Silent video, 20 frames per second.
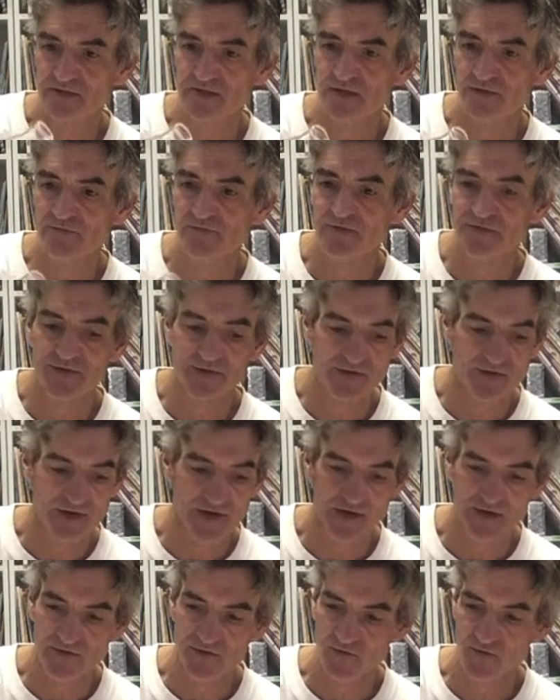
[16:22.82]
different than the
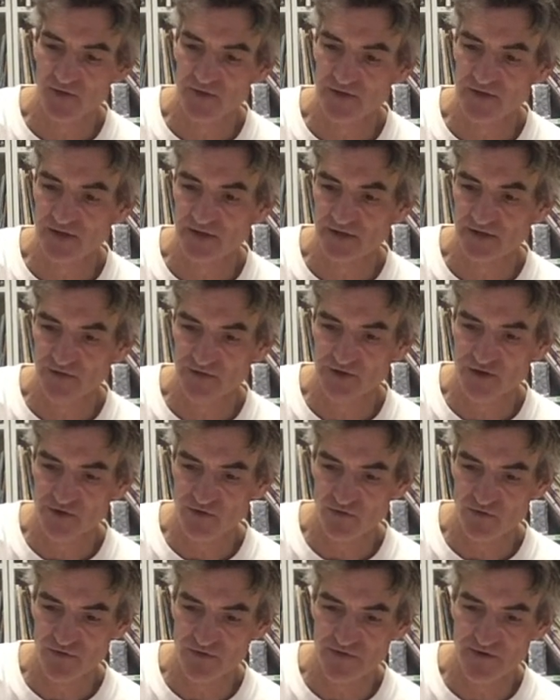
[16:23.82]
other one. It's a little
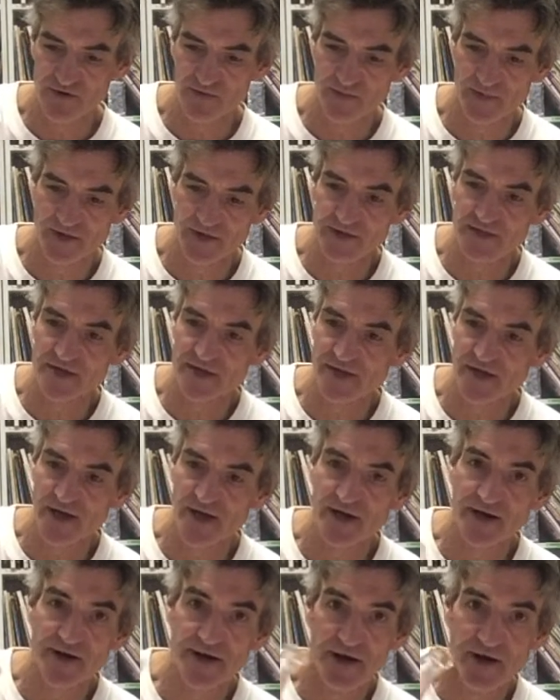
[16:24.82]
shorter, but it's got
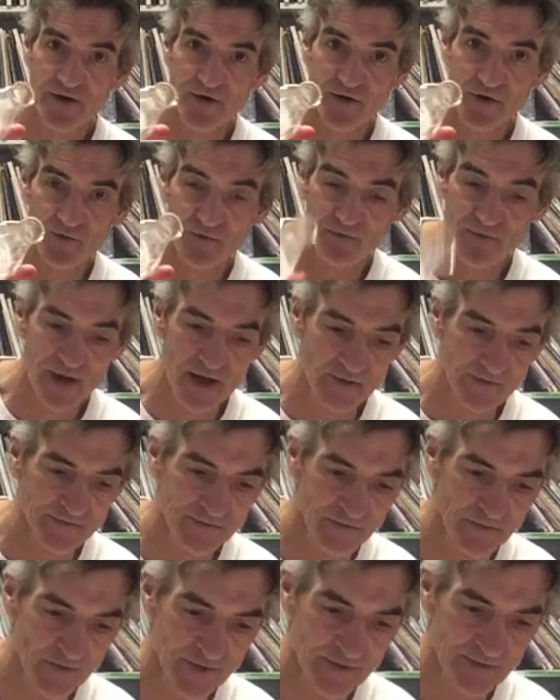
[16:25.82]
a narrow mouth
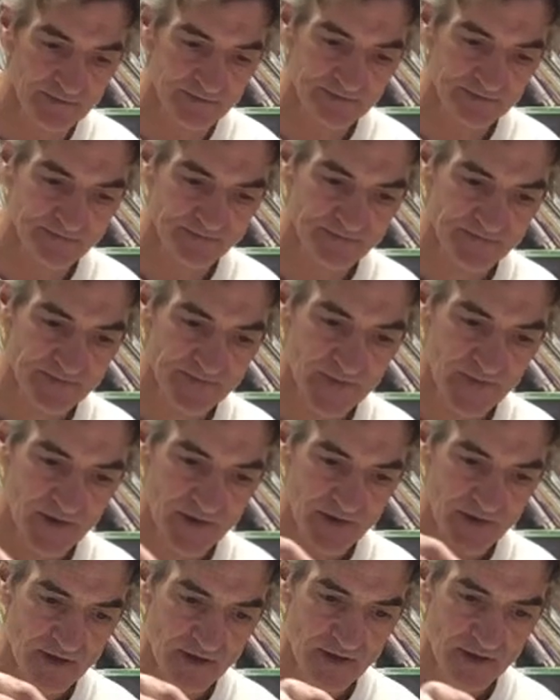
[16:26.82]
to it.
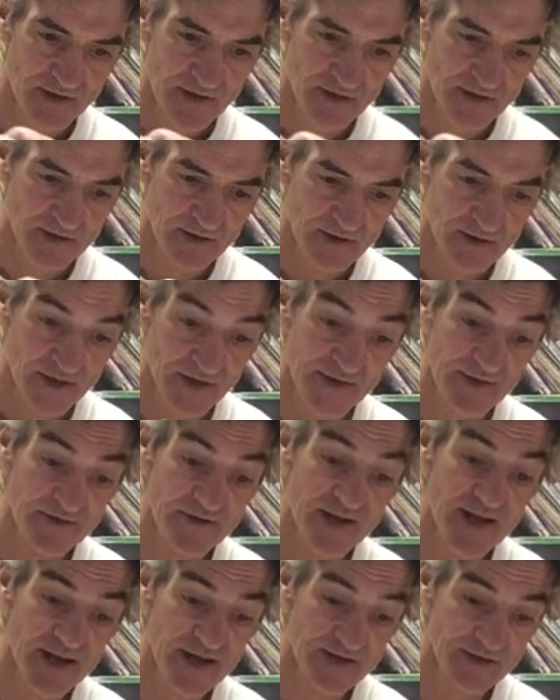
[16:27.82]
And the
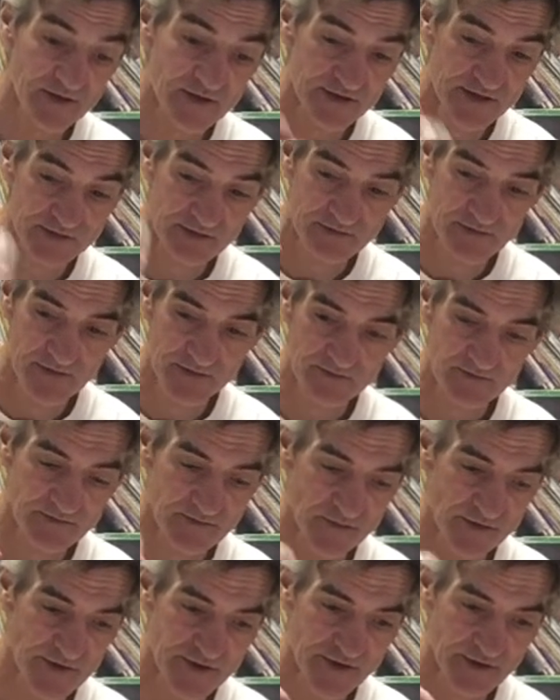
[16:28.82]
candle's
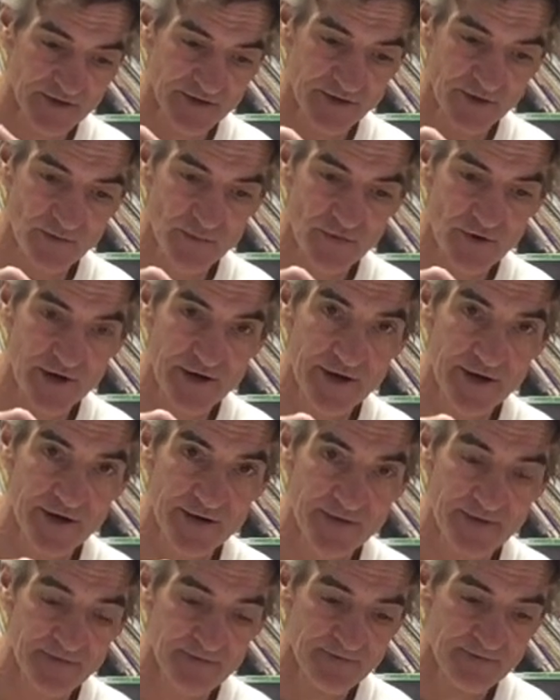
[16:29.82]
burning a little brighter.